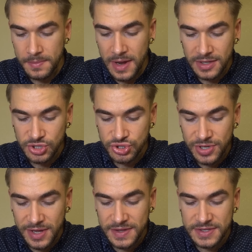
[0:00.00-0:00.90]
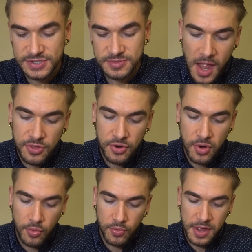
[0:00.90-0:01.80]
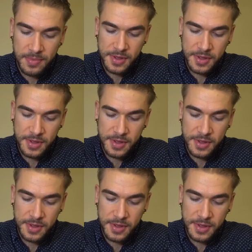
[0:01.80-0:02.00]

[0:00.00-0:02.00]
Now let's try this other rib.